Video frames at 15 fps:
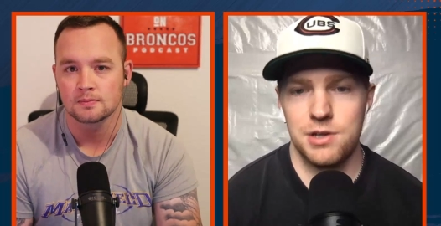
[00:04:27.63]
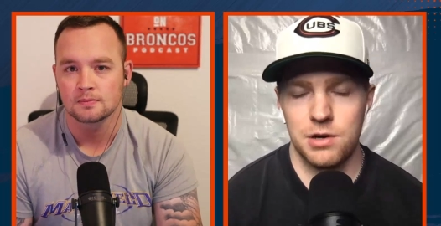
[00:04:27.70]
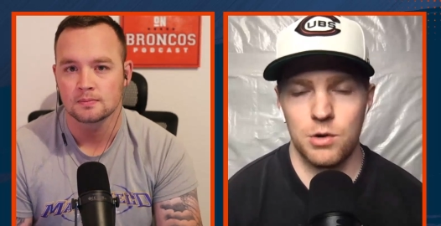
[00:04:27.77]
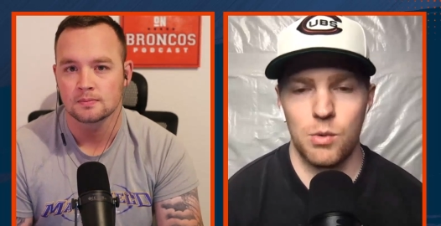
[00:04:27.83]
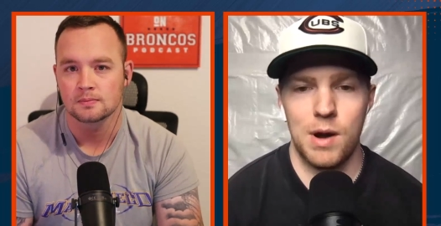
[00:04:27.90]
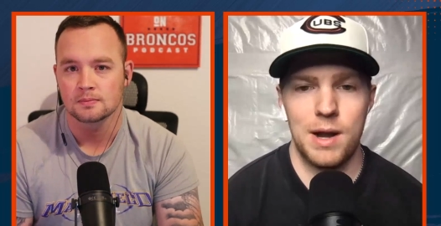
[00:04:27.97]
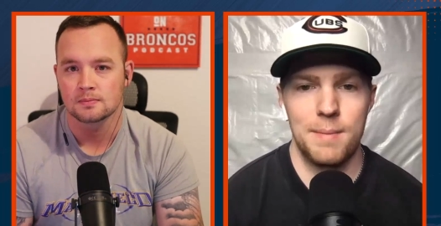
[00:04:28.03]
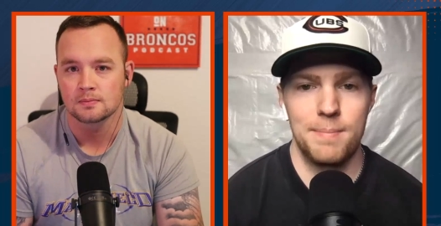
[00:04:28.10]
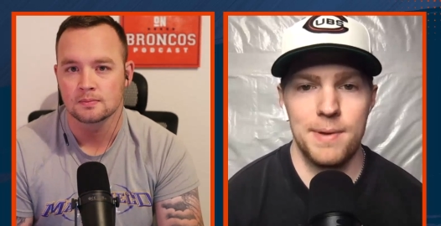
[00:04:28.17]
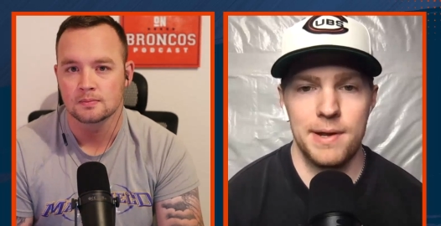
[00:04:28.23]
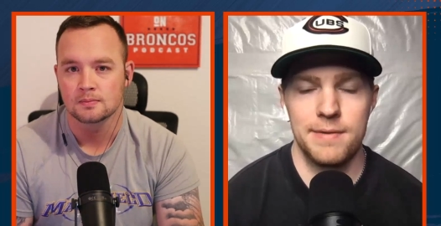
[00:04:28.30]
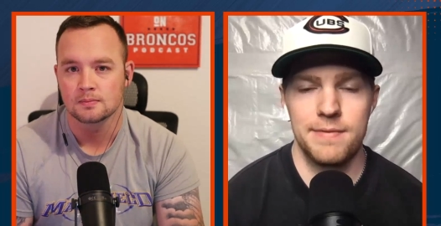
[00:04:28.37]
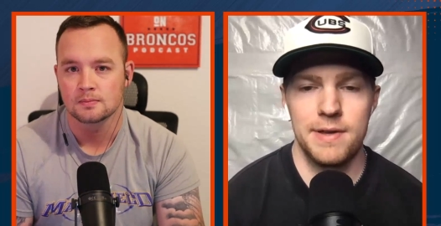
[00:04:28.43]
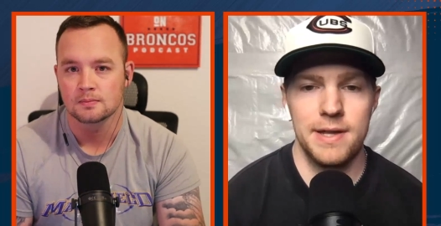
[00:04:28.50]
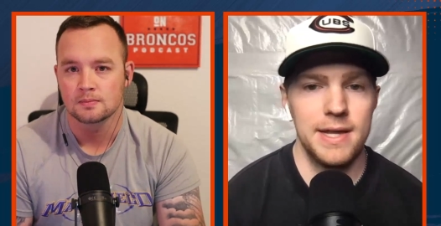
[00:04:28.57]
Speaker 1: year, quite a bit
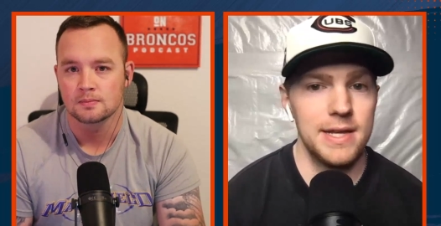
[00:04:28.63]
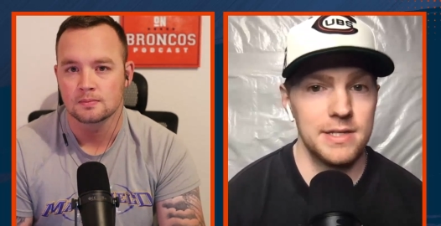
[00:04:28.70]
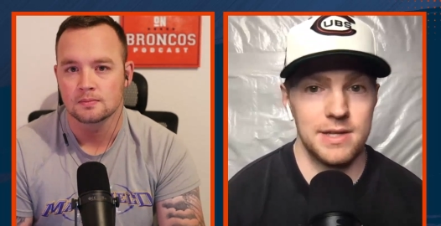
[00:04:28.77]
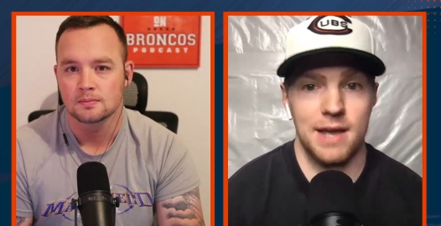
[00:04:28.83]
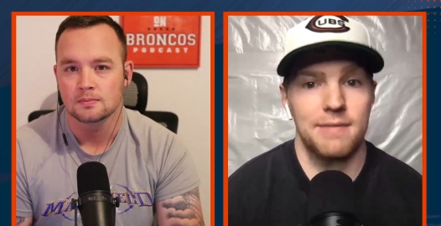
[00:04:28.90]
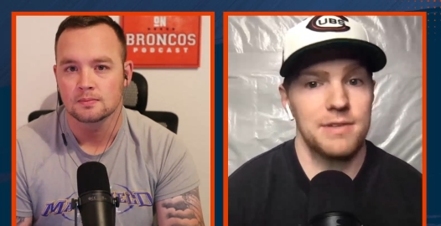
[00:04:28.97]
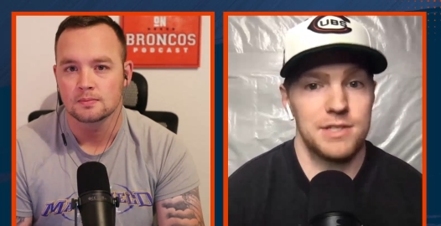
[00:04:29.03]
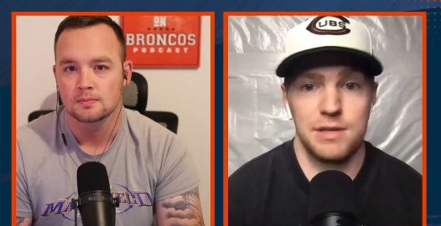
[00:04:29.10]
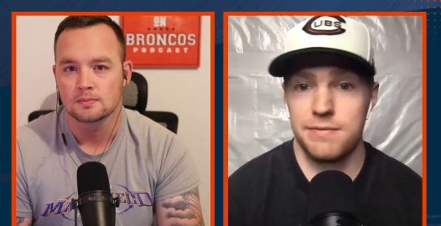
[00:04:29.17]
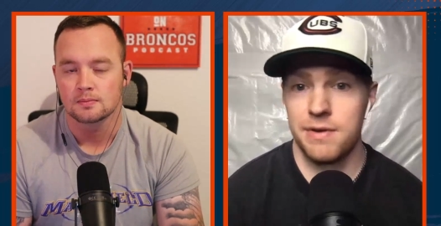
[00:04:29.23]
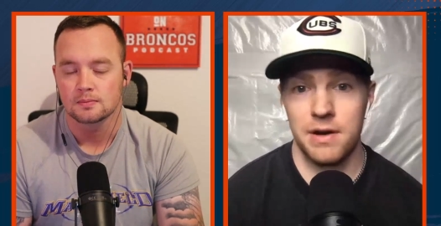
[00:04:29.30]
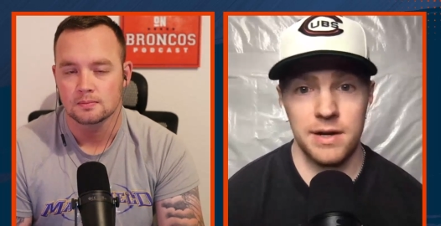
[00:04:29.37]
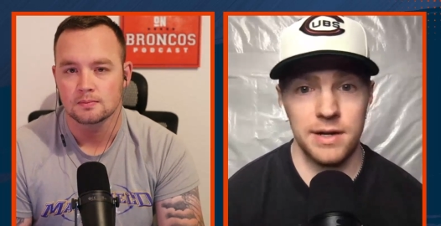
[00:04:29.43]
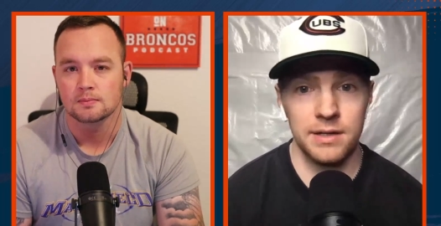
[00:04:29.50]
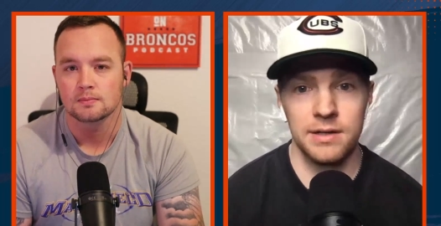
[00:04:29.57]
of it. He's obviously
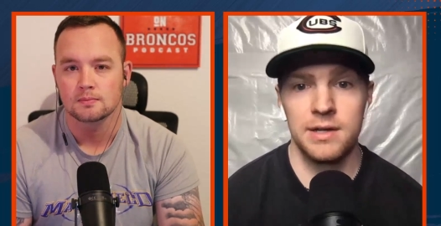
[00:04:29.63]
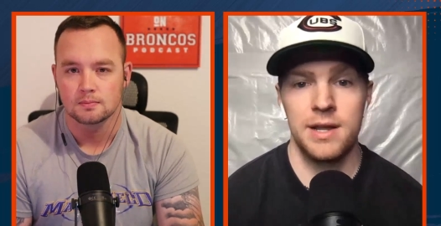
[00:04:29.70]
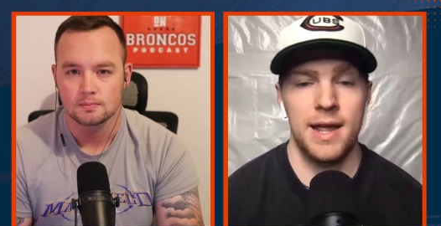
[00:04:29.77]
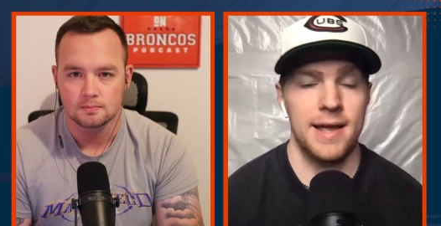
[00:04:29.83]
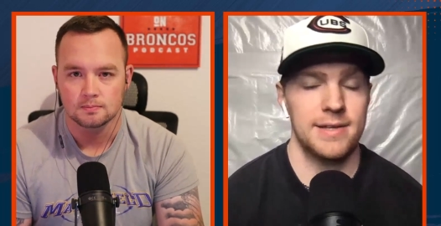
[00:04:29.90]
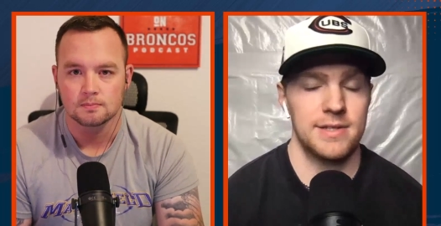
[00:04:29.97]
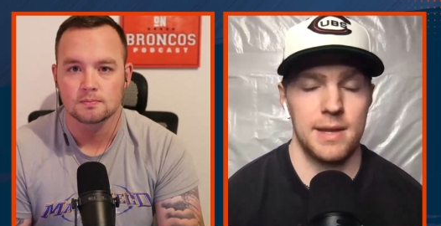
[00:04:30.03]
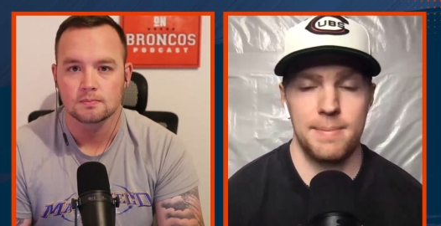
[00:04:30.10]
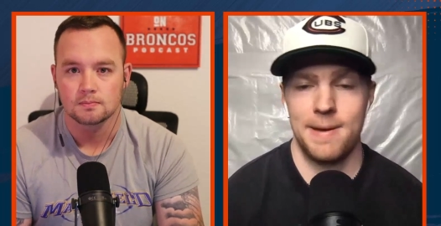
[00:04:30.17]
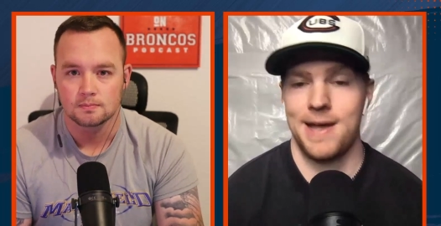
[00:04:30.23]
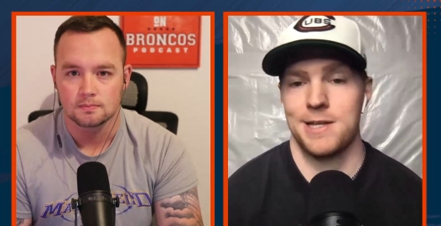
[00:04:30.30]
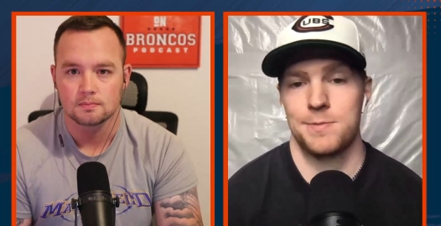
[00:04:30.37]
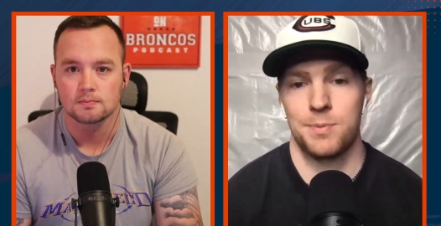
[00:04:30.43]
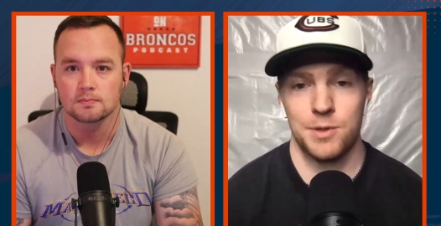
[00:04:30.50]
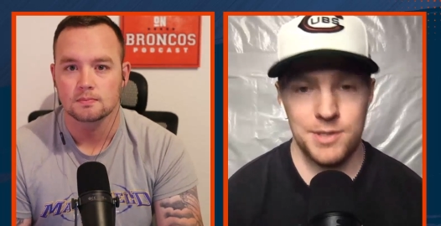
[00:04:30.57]
very good as a
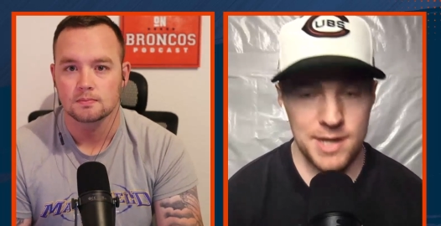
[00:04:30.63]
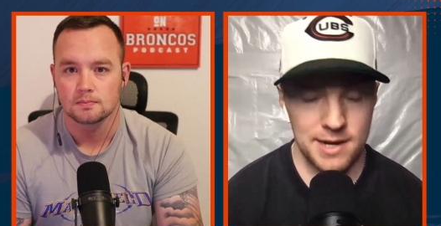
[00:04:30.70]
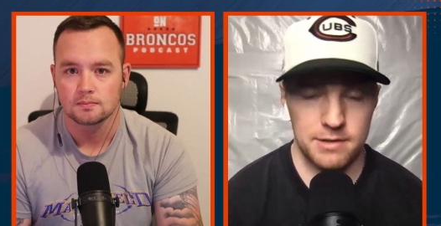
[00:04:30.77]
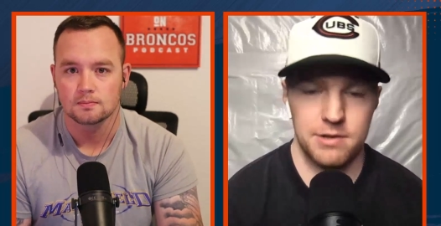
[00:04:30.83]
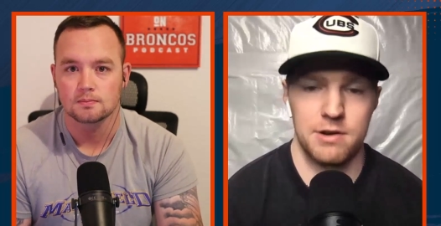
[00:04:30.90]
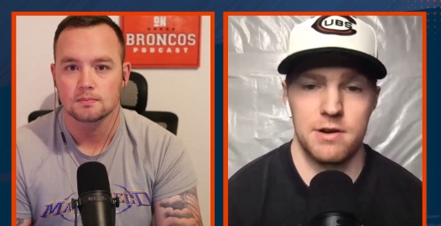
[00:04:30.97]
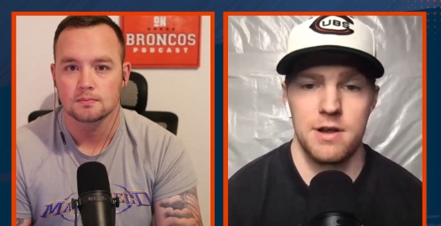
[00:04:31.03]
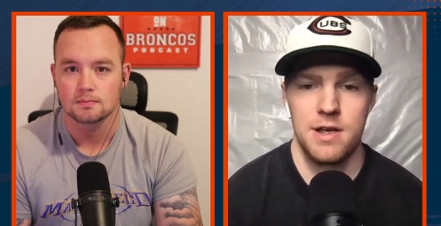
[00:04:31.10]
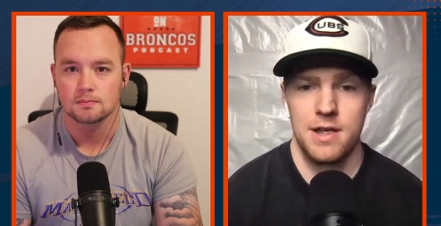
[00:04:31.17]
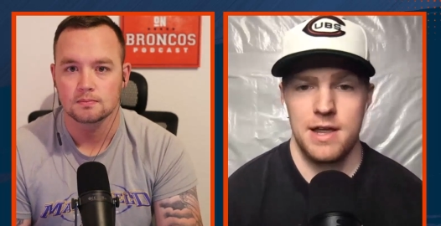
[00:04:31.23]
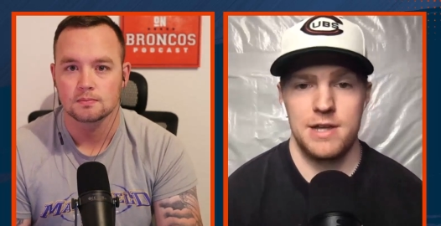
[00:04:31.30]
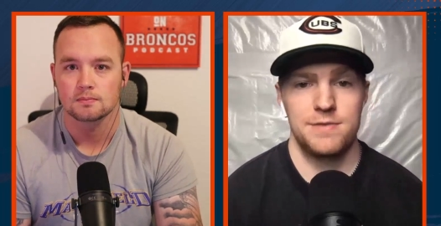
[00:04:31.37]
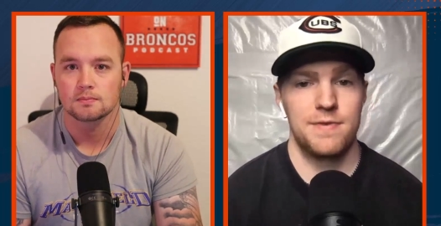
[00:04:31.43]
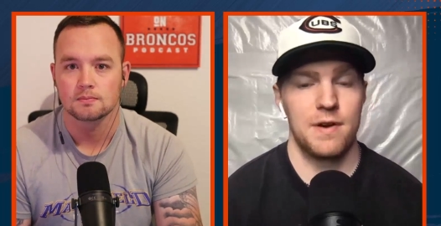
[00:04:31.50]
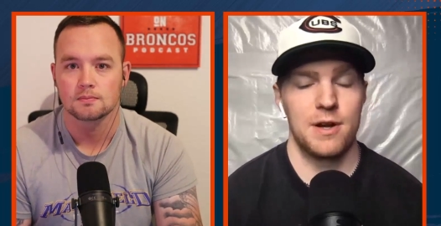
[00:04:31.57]
pass protector,
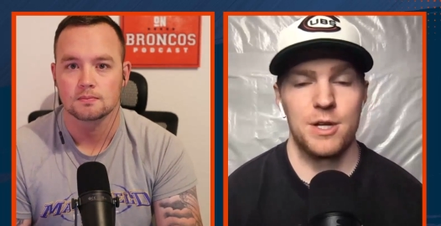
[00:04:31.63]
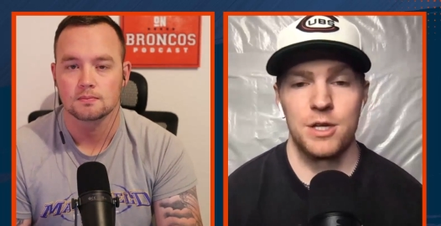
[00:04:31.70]
he's very